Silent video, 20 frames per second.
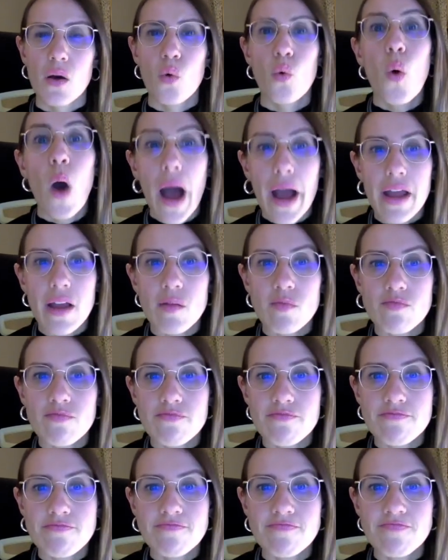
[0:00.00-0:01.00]
Why?
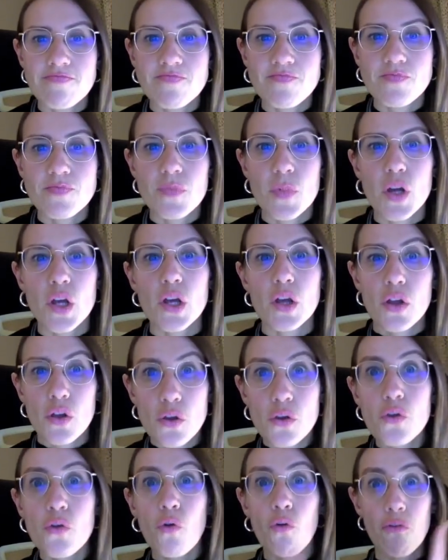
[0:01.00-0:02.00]

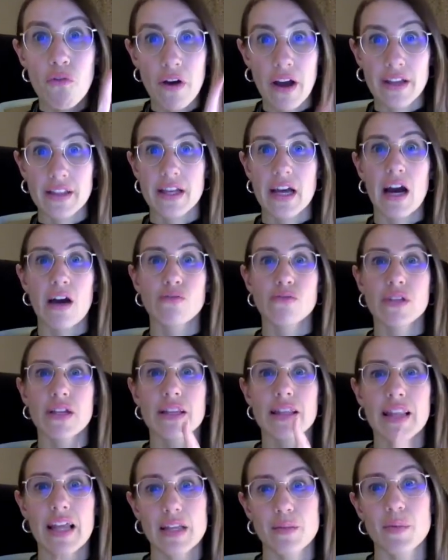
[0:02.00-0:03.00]
You find out
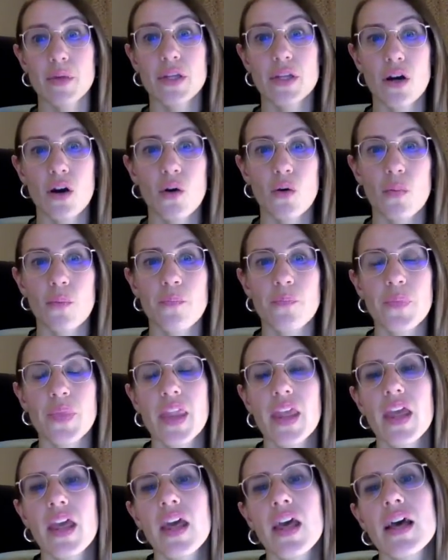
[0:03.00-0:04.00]
and let me know.
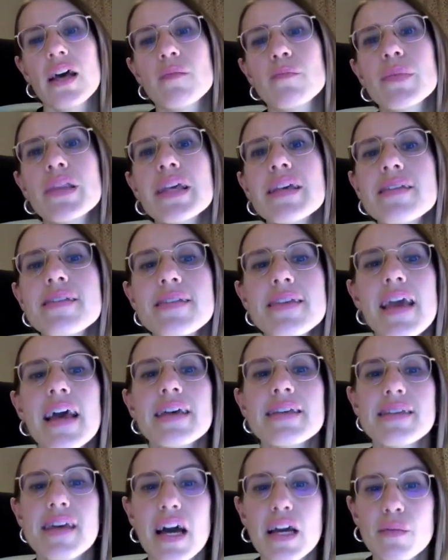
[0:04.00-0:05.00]
Please see
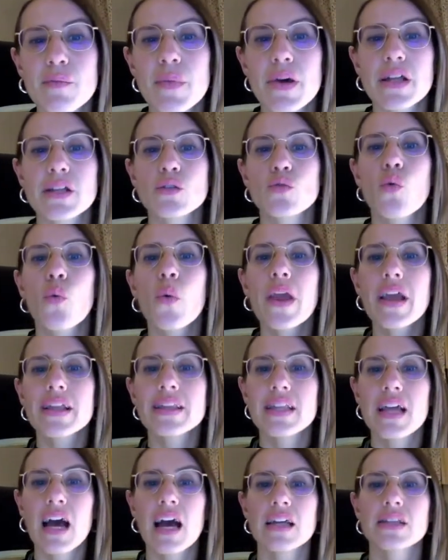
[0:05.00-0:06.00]
assignment
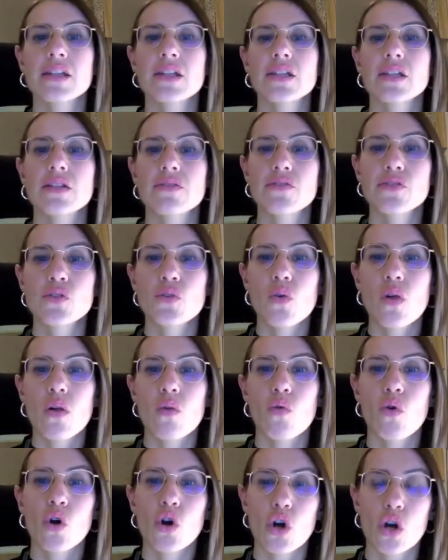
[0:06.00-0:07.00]
week 9,
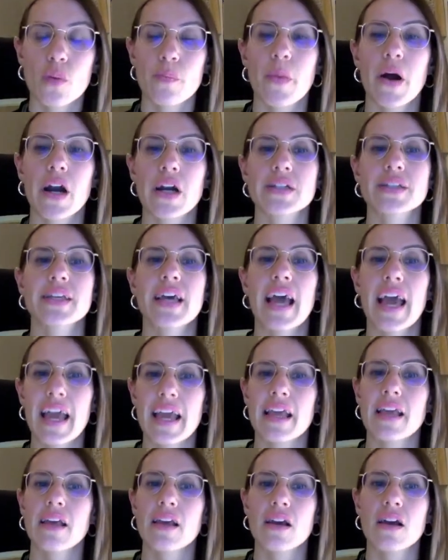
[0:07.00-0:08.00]
individual work part
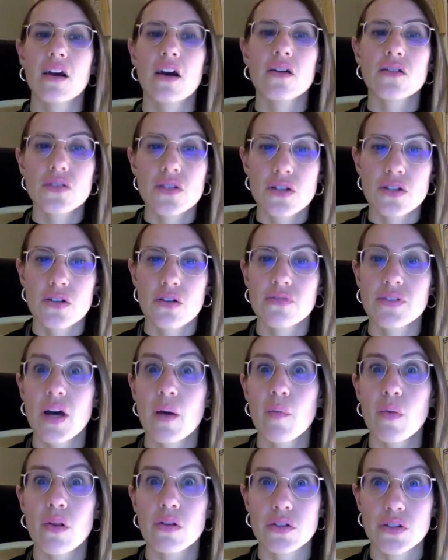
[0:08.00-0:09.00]
A, causes of
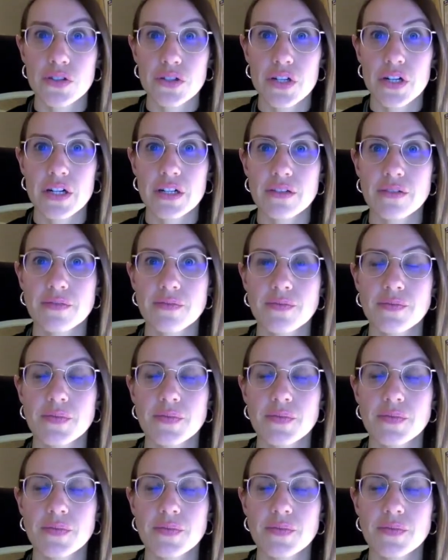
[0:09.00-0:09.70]
double return.